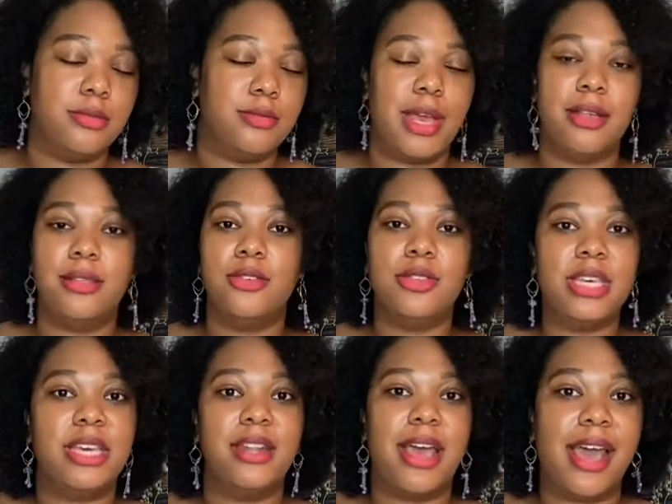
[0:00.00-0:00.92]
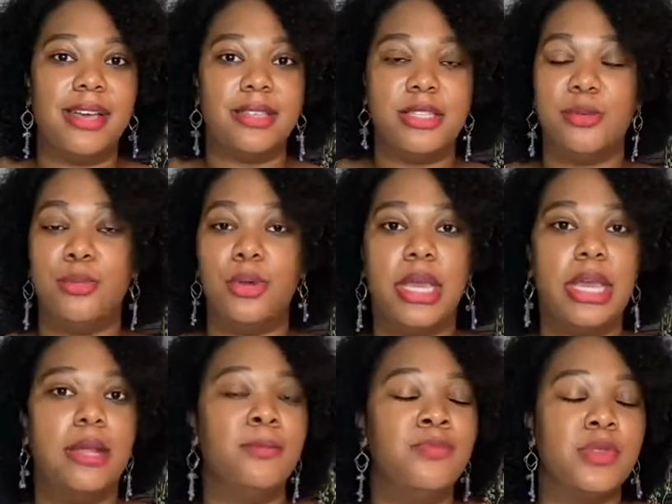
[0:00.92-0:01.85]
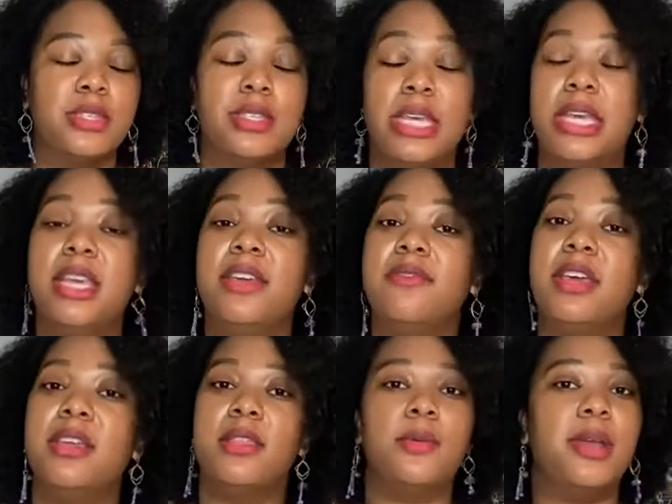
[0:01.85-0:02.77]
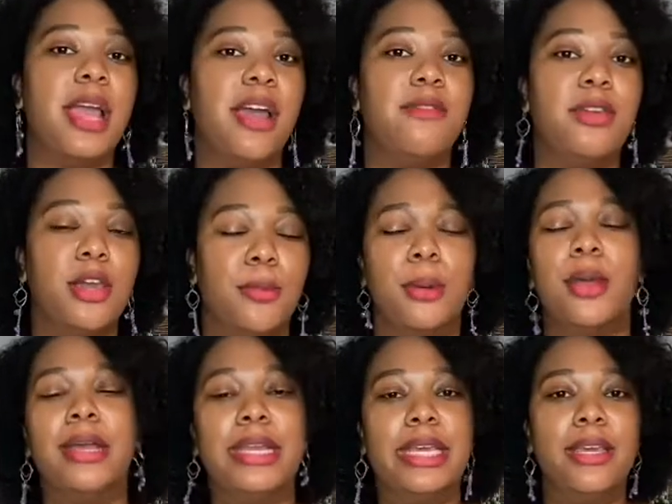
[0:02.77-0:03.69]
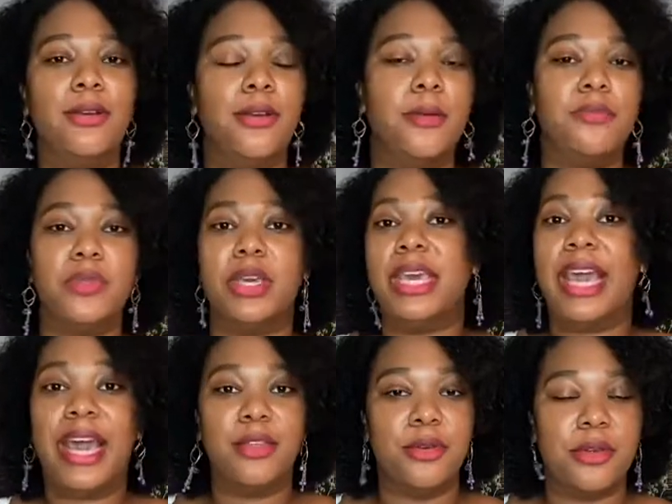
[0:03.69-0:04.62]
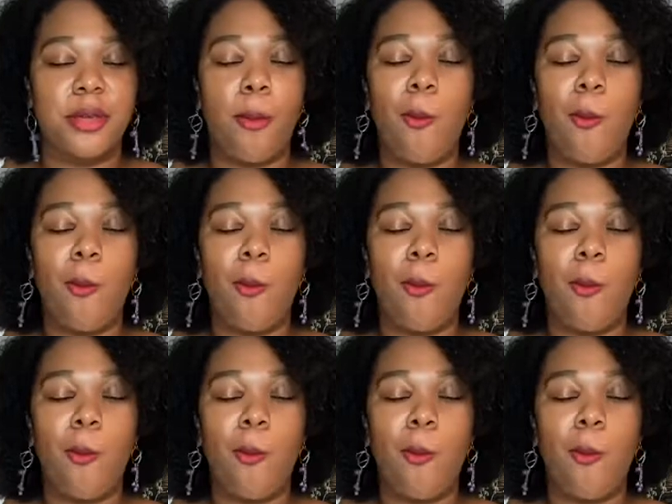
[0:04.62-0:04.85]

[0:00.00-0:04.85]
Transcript: I literally get asked to bring it to any event that we're having, a party or a gathering,